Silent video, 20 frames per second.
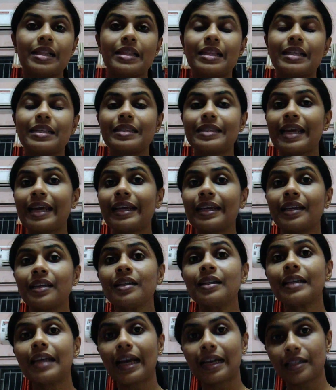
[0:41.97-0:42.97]
The
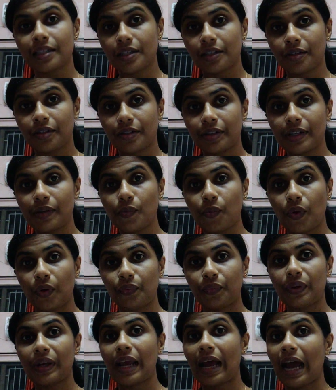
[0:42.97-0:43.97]
second category
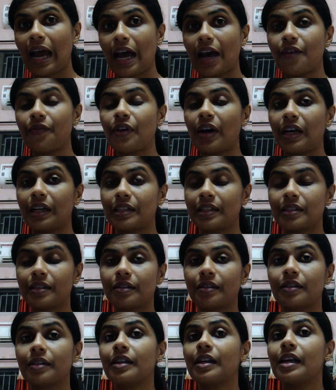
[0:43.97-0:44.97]
what we have
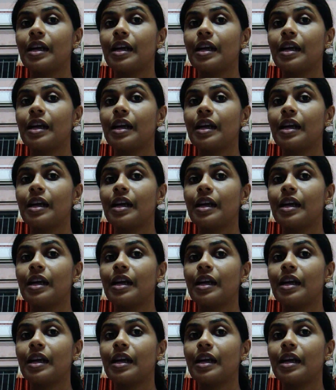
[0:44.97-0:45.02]
under